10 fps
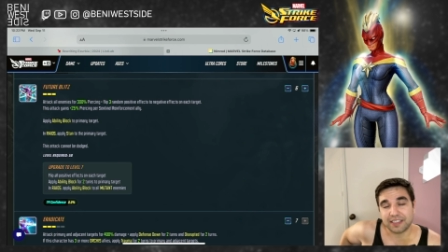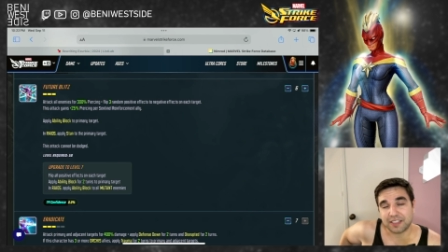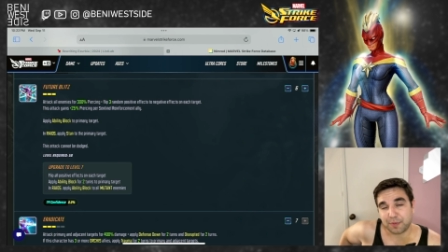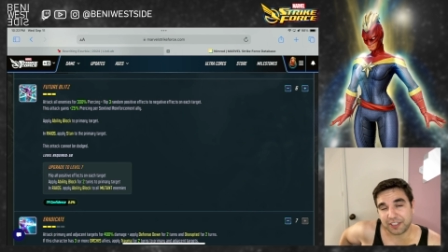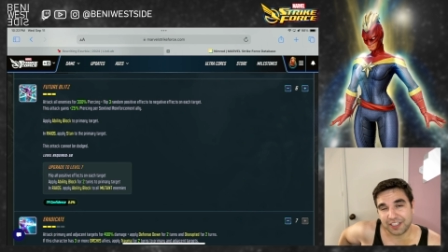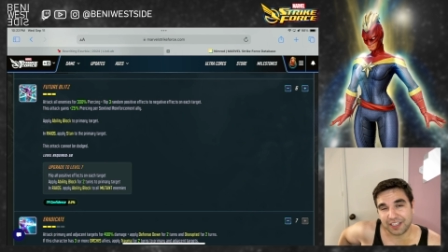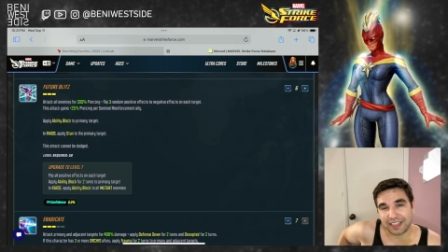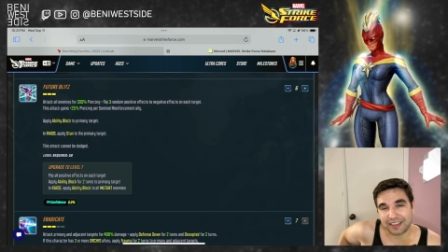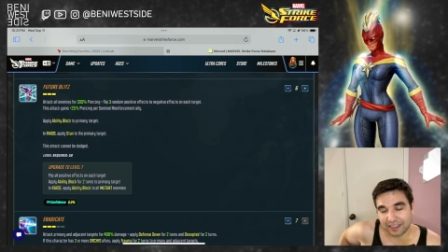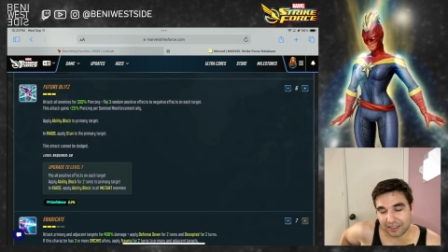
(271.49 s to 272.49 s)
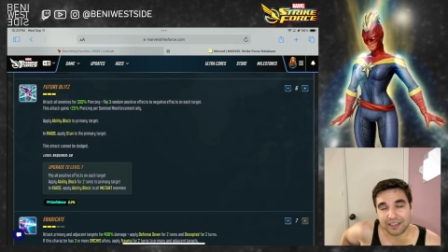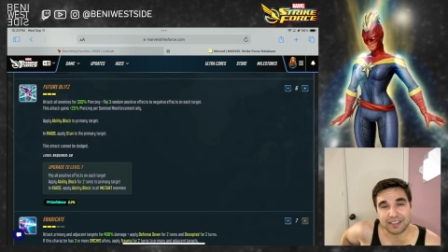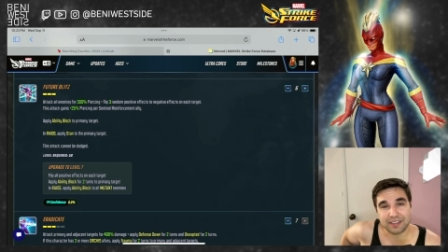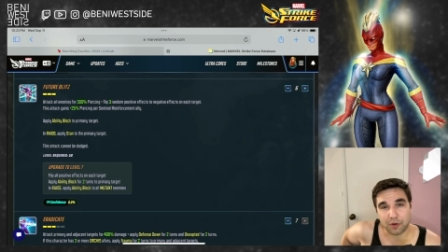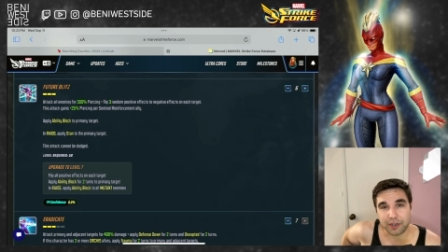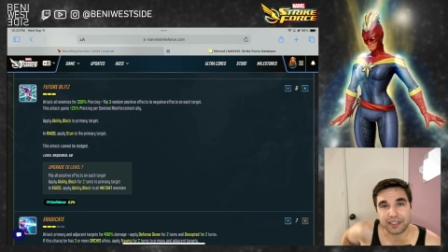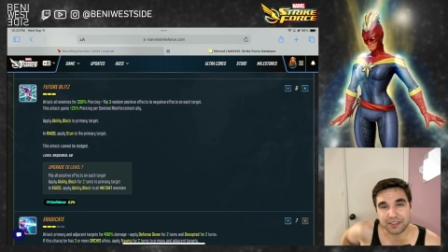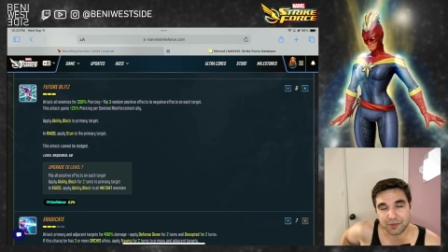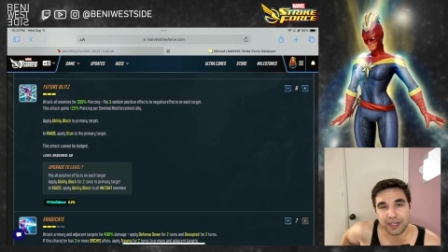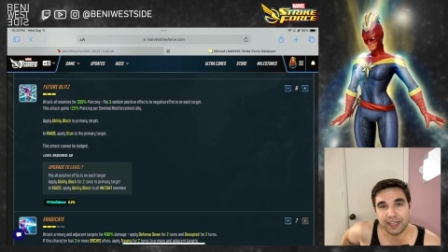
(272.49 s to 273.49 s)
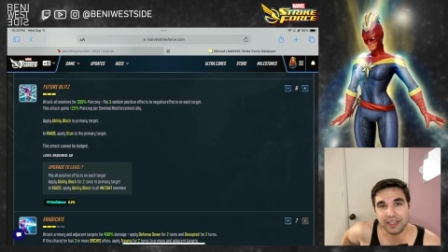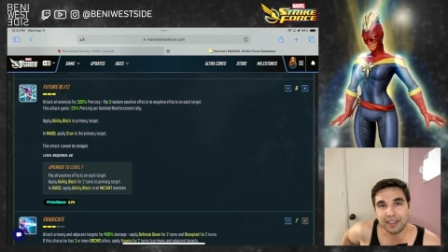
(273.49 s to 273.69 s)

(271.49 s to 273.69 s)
especially like this Orchis raid,